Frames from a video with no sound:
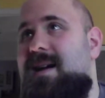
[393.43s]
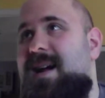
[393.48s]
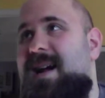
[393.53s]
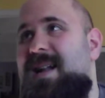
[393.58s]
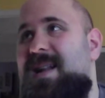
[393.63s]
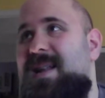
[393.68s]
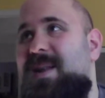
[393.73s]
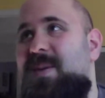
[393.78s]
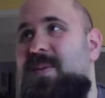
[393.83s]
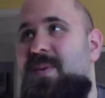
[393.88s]

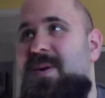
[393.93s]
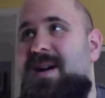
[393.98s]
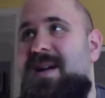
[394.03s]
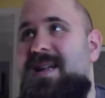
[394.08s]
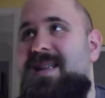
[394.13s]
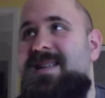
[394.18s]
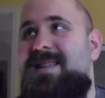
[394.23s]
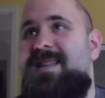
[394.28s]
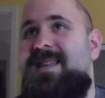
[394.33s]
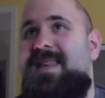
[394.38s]
I didn't
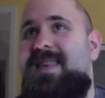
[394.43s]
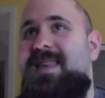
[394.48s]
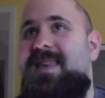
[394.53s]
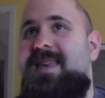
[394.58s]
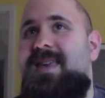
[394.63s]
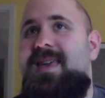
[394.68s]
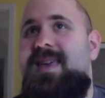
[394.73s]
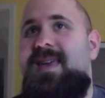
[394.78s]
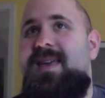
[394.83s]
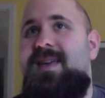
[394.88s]
want to
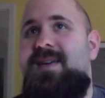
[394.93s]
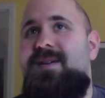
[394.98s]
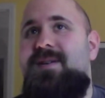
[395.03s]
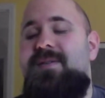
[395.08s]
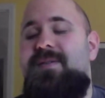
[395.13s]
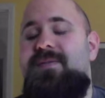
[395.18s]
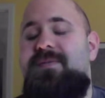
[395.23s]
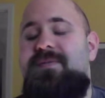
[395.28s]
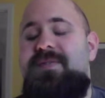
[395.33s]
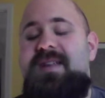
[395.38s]

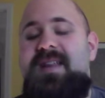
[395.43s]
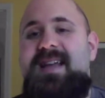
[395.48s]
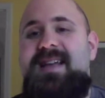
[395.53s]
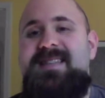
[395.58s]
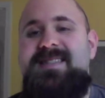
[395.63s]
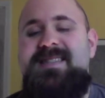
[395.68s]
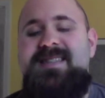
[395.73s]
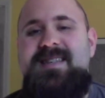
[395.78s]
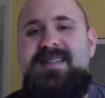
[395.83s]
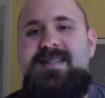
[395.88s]
kill
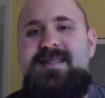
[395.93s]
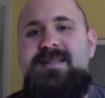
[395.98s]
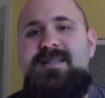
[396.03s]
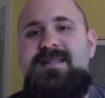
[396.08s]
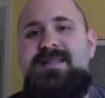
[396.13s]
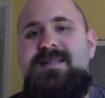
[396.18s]
Vanessa.